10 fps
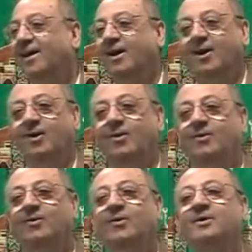How
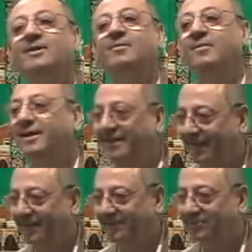good the milk
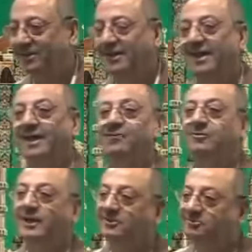is.
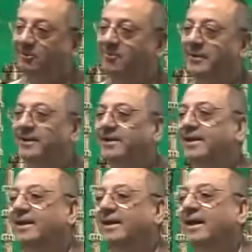And next will be
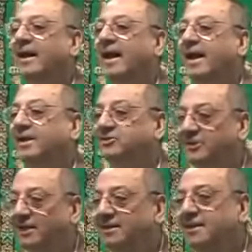
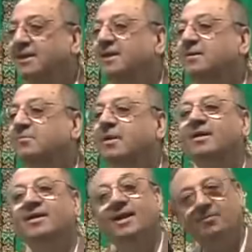ahsan
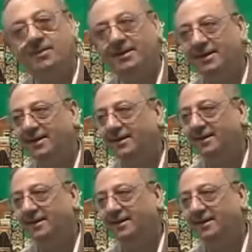bil-labani.